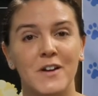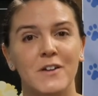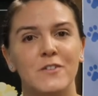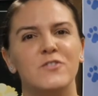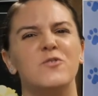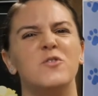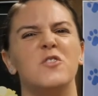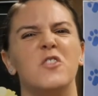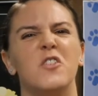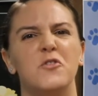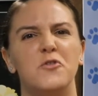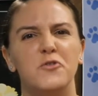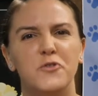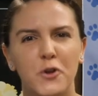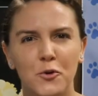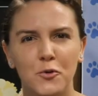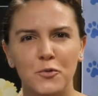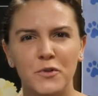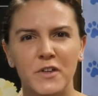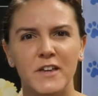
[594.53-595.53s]
So there are
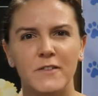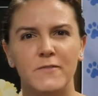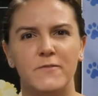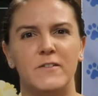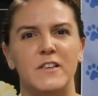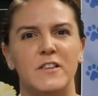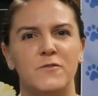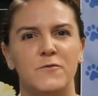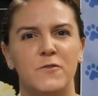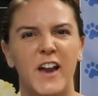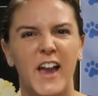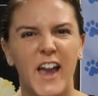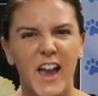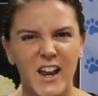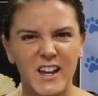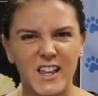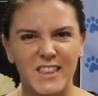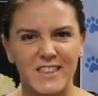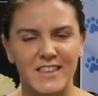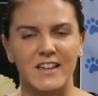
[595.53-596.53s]
no late fees for
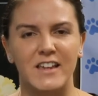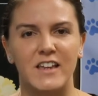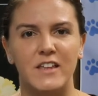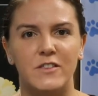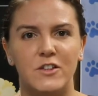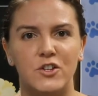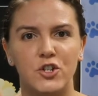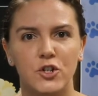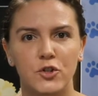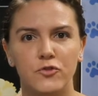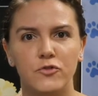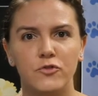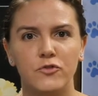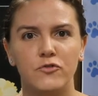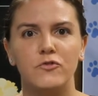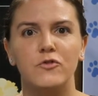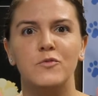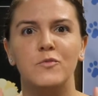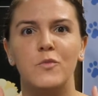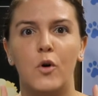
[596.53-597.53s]
anything in the children's
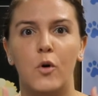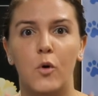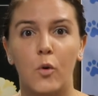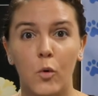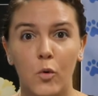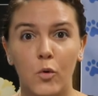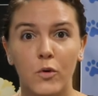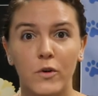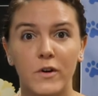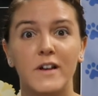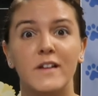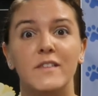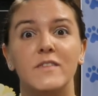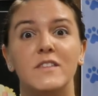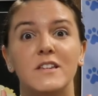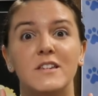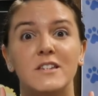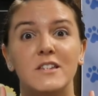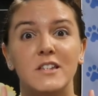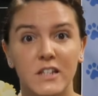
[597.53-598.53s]
room or in
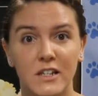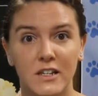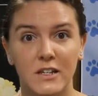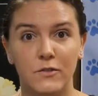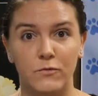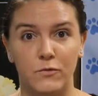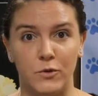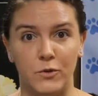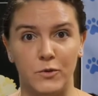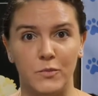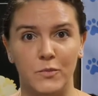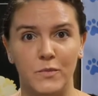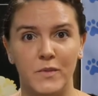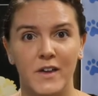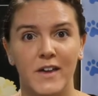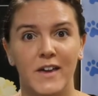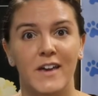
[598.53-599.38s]
the teen room.